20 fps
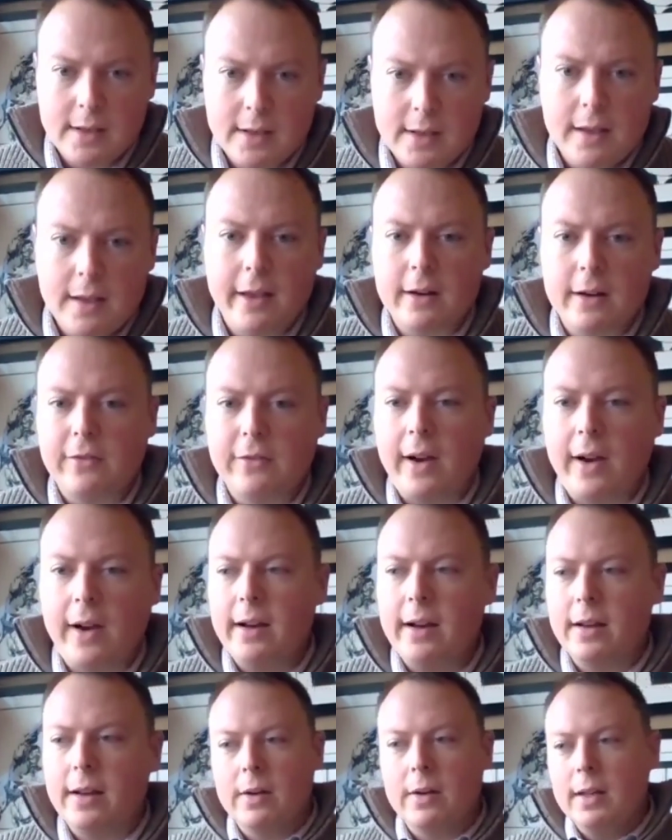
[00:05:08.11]
that are
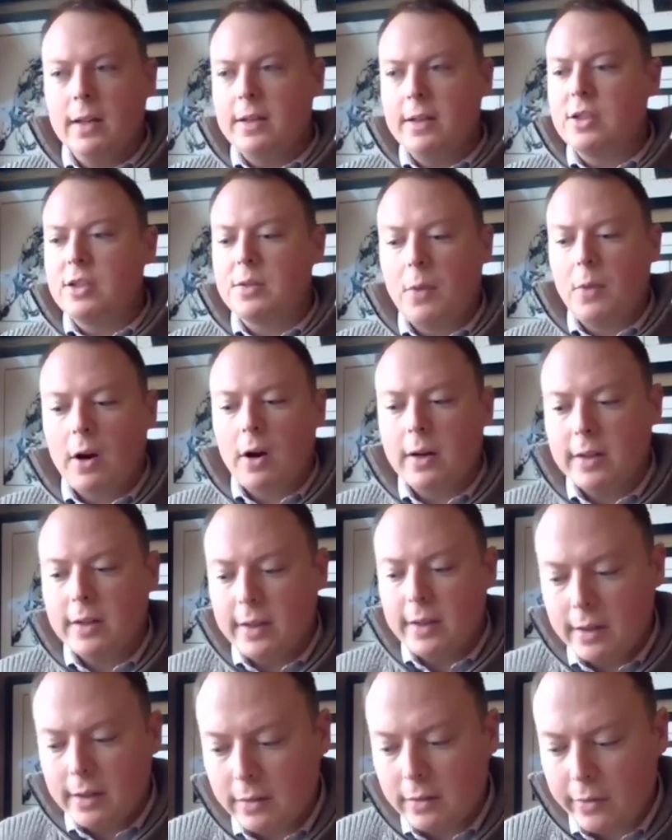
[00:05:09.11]
finding really smart and
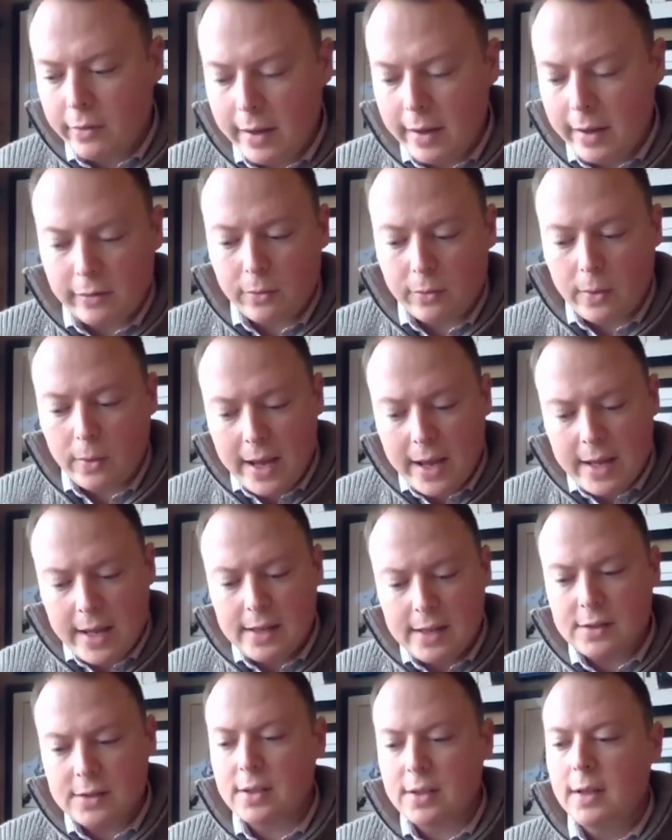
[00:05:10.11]
innovative
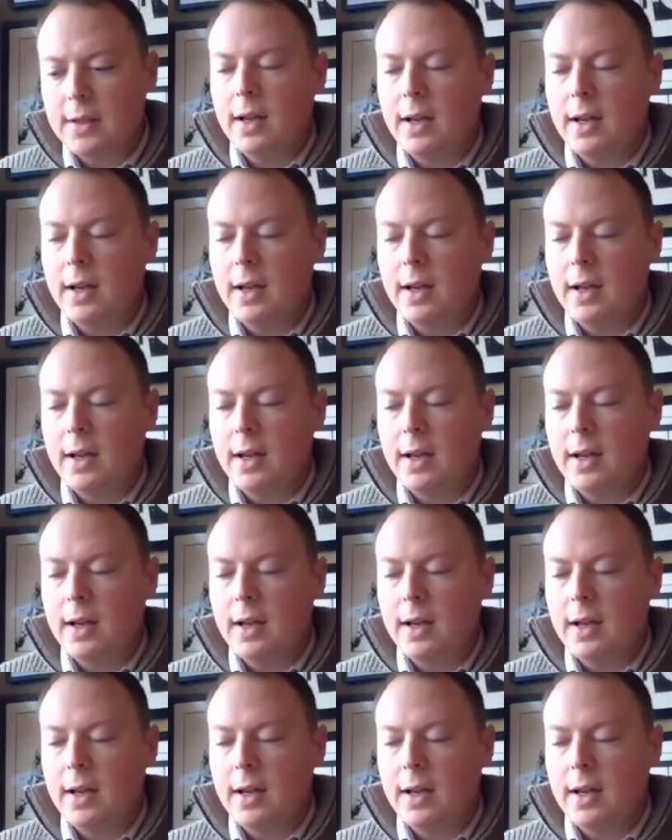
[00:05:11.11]
ways